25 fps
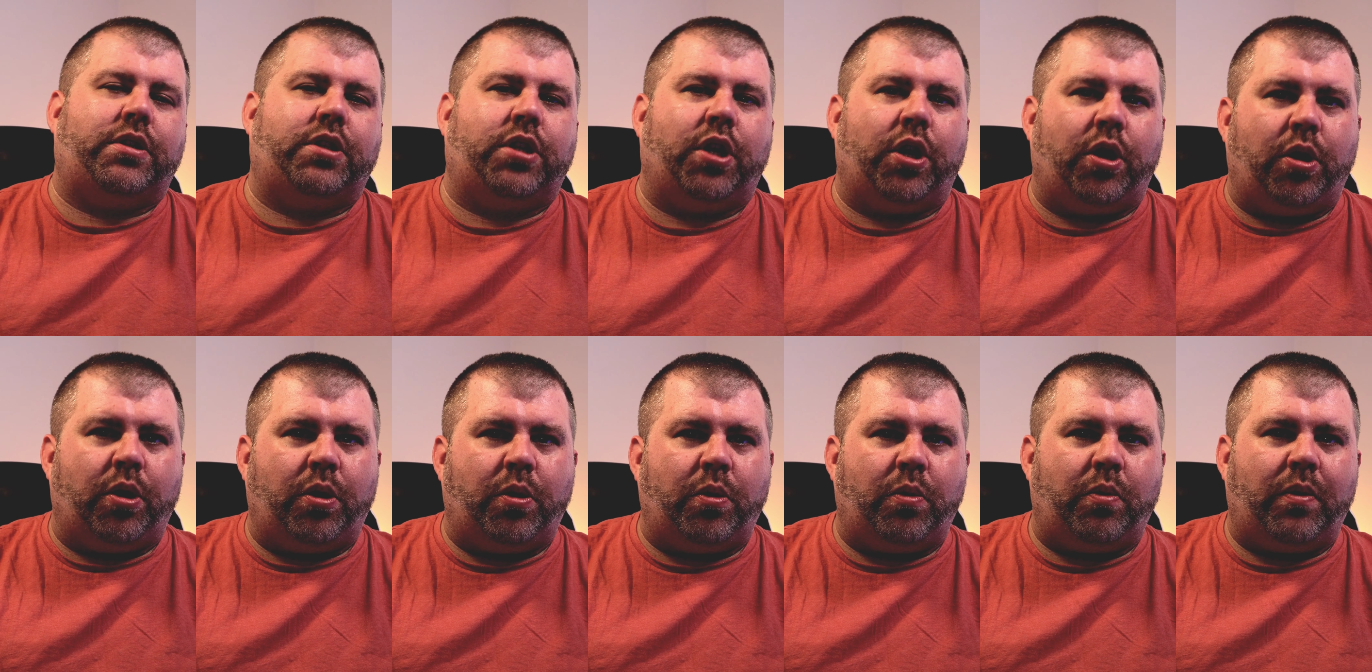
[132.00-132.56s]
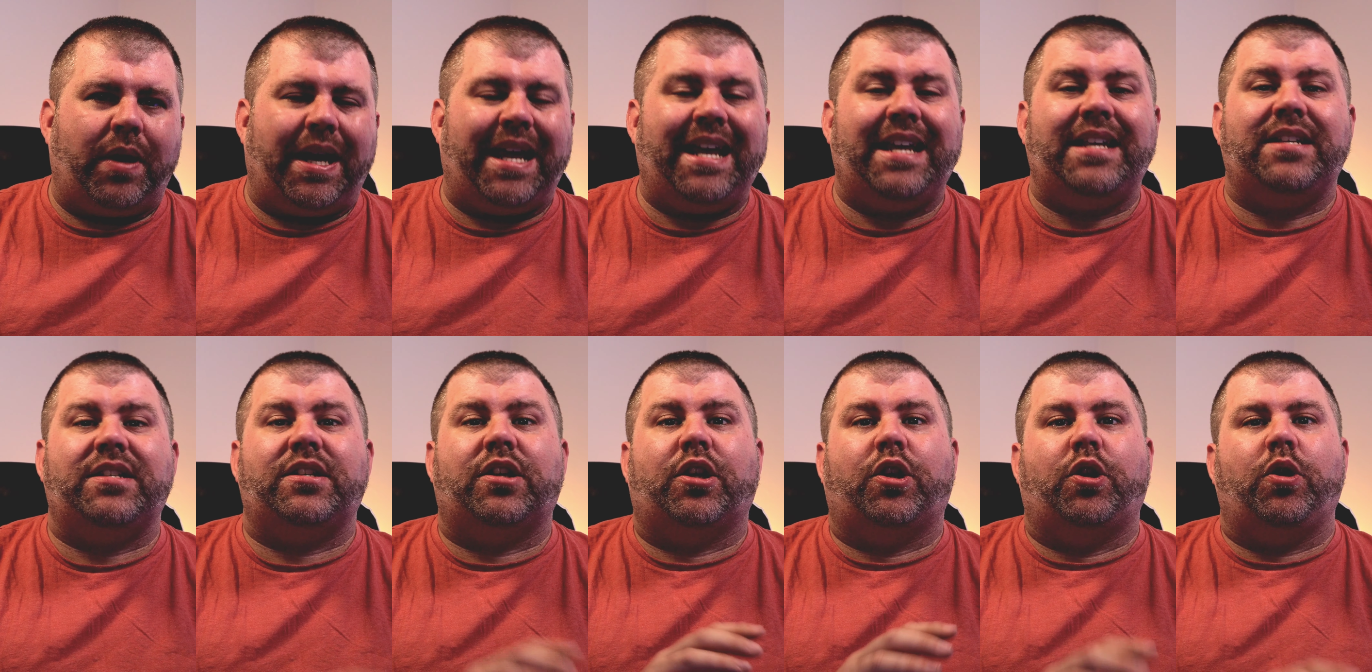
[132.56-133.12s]
two
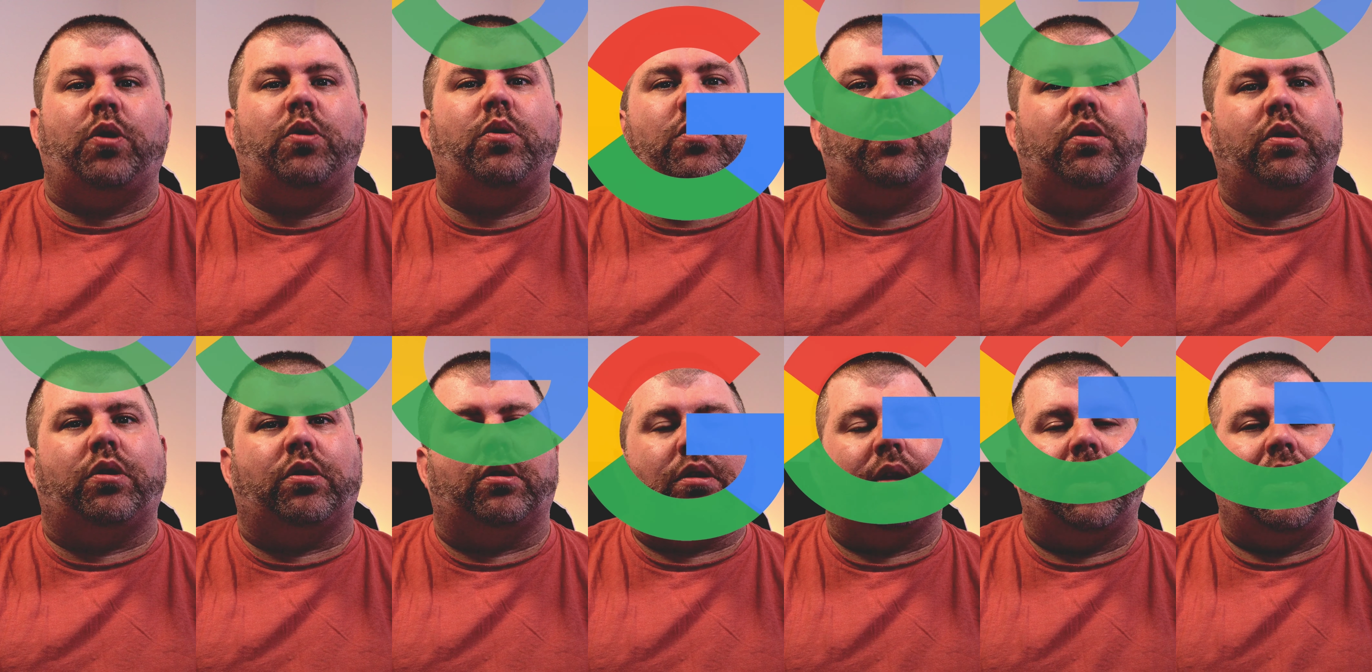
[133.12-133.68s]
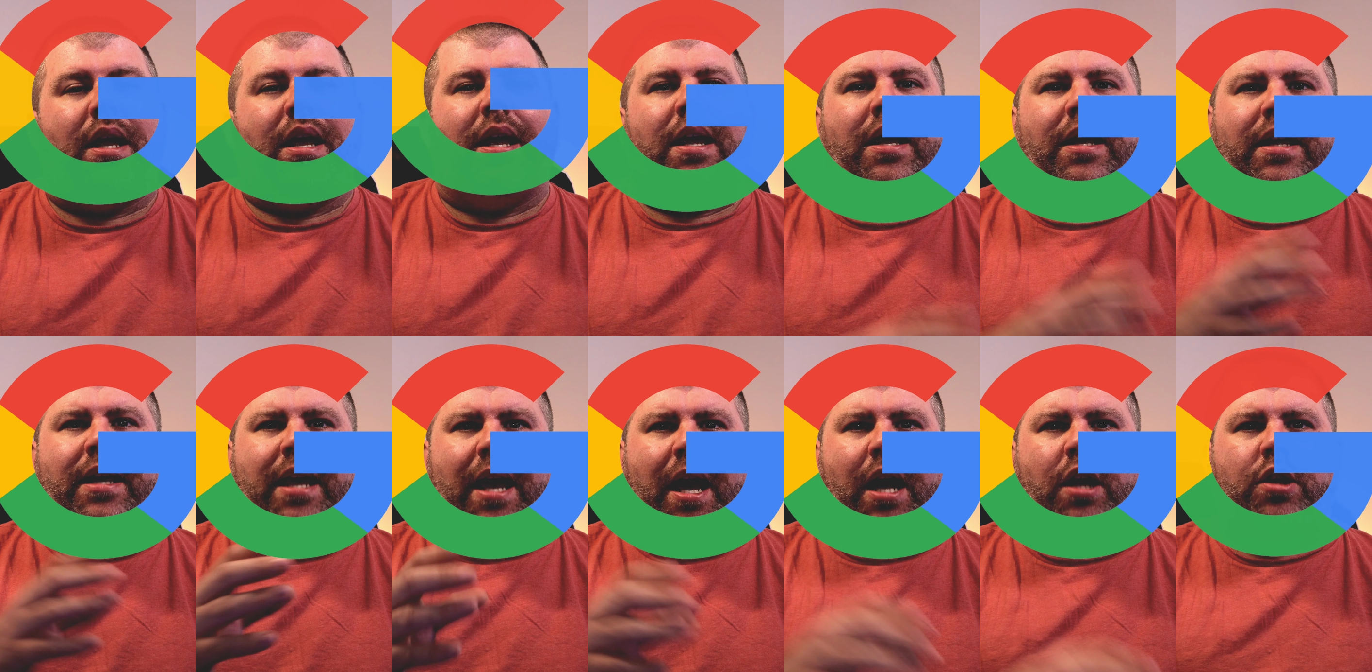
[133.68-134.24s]
is Google.
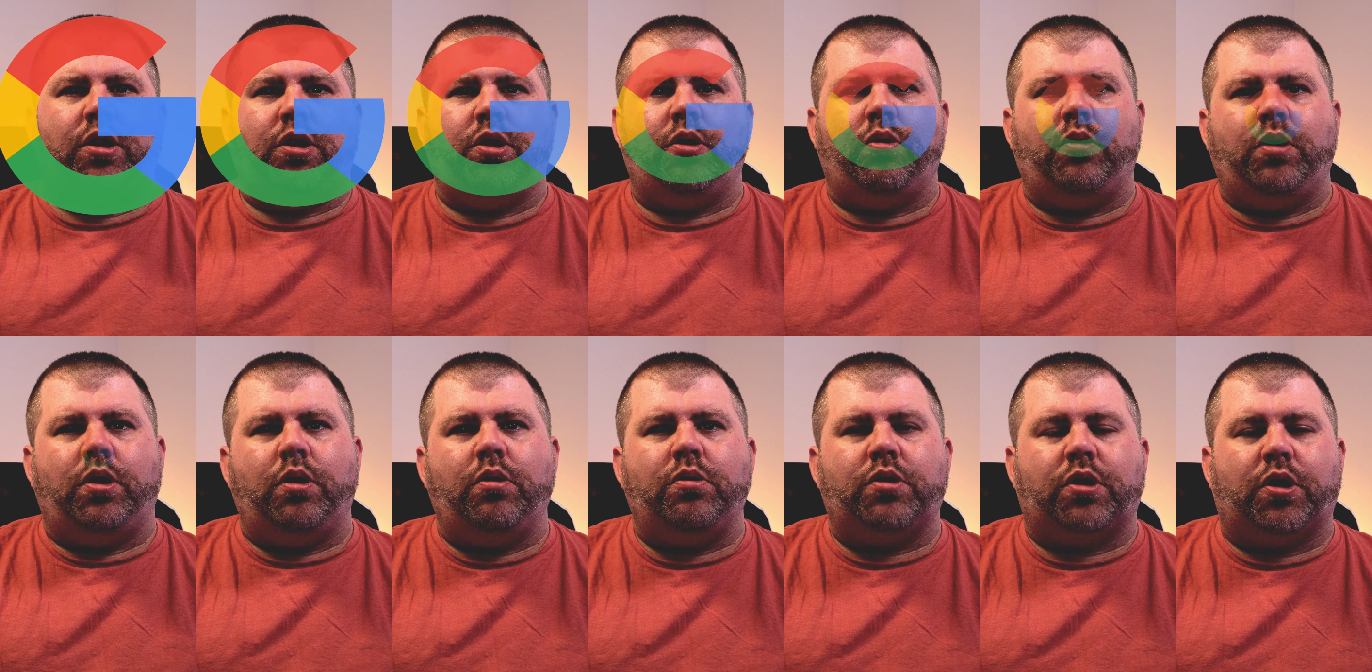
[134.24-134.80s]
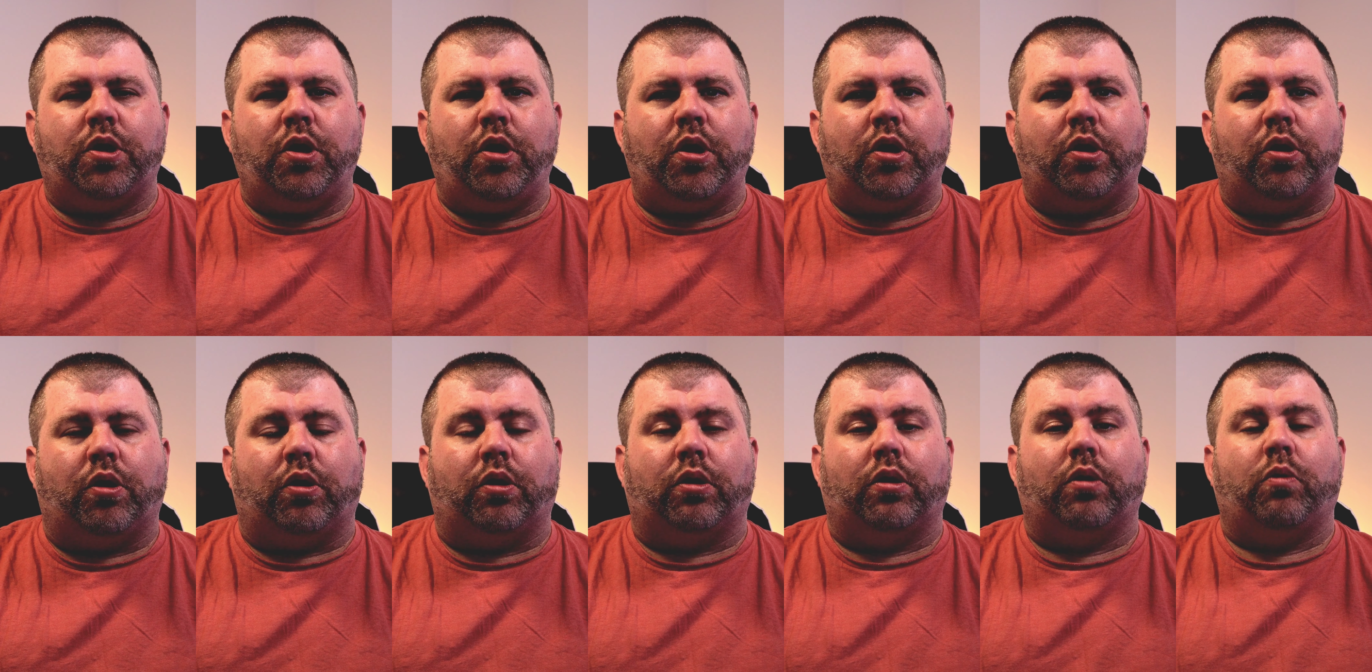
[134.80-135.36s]
Can you use
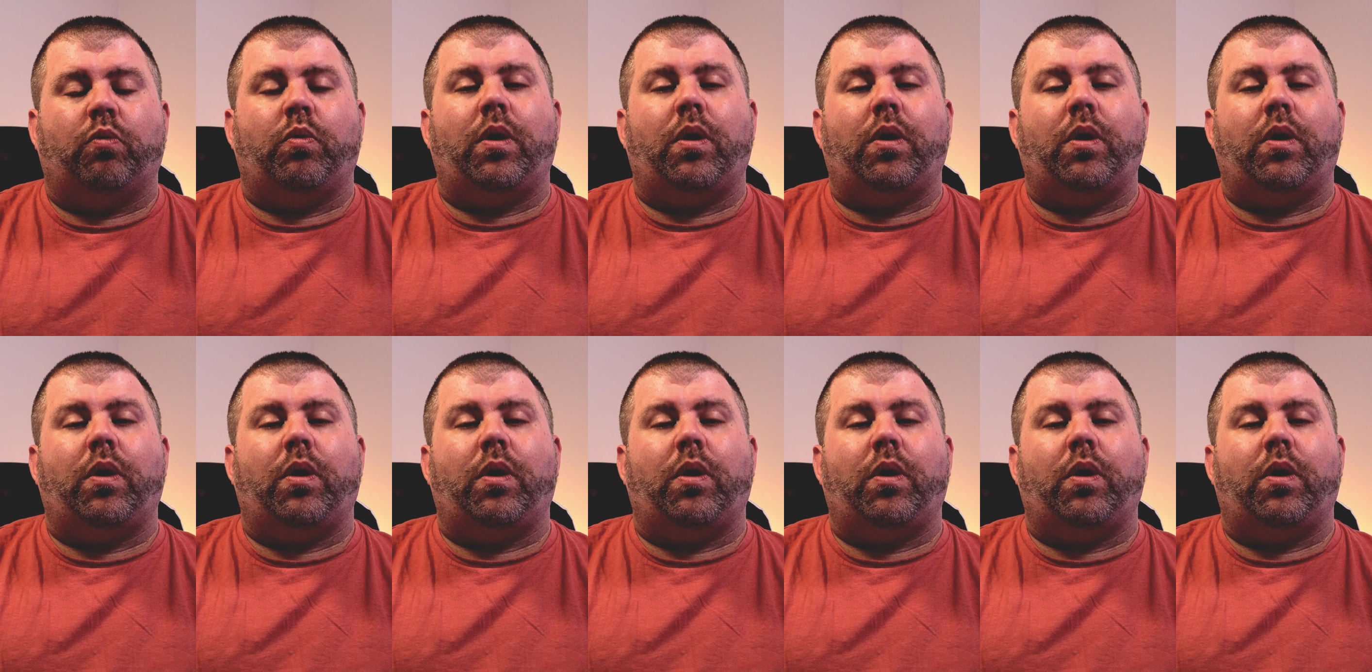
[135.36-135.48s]
Google?